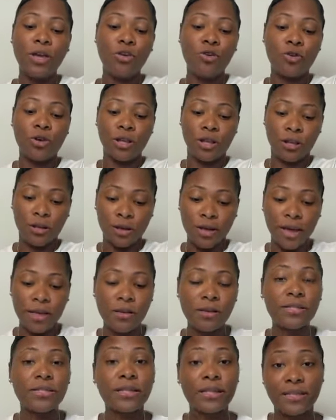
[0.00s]
You can look
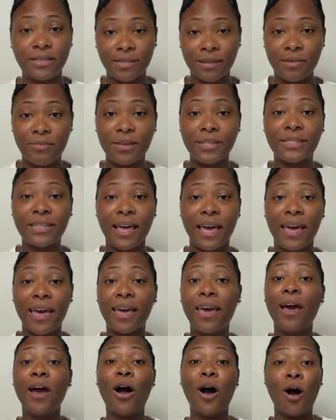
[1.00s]
at your system and
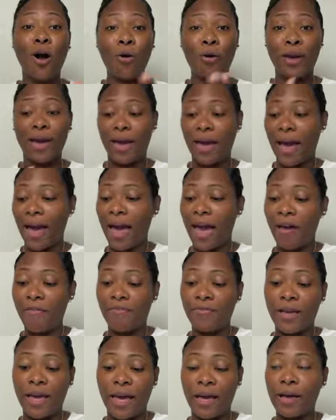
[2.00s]
say, okay, I
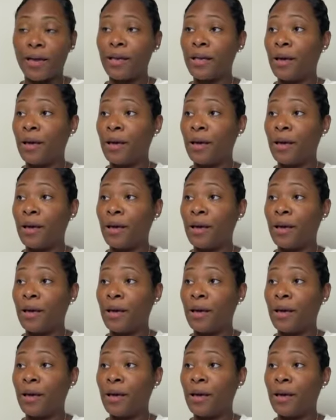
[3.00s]
have